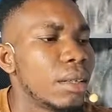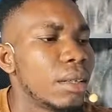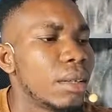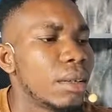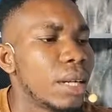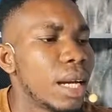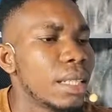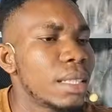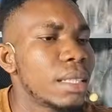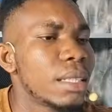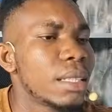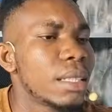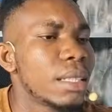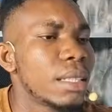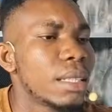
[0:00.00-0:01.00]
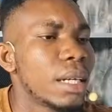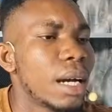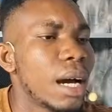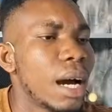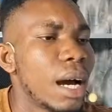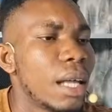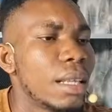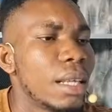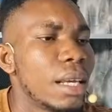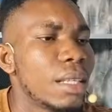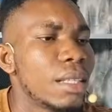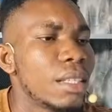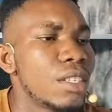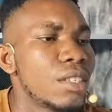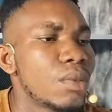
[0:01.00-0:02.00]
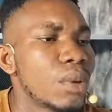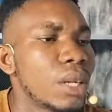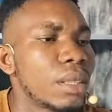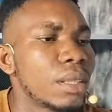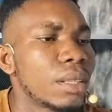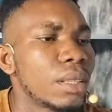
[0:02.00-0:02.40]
all right? And then this one